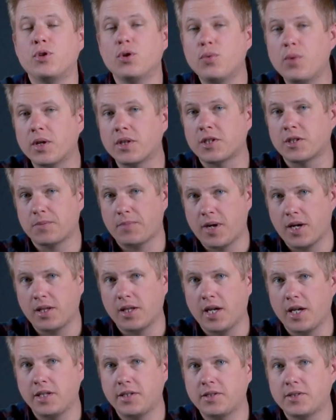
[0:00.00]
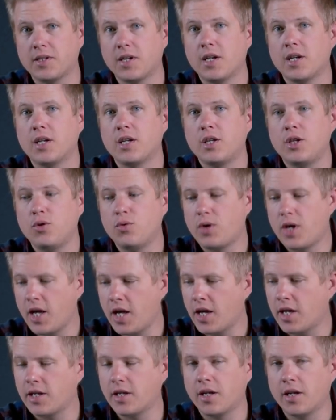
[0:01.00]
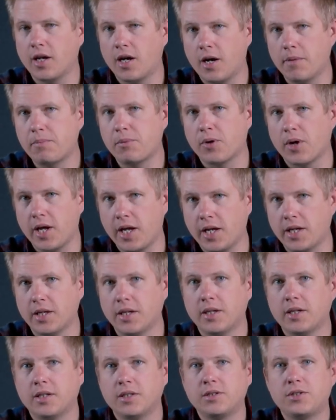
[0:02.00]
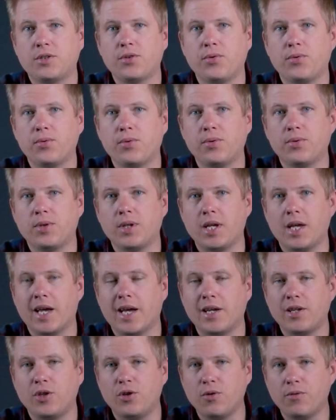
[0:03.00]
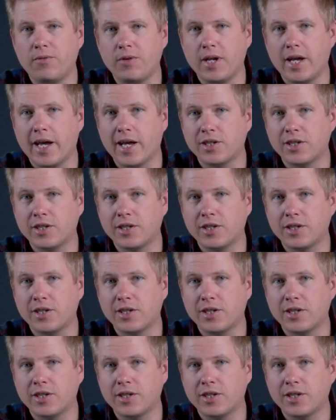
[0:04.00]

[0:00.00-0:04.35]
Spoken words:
do want the spotlights, you can upgrade to the Eufy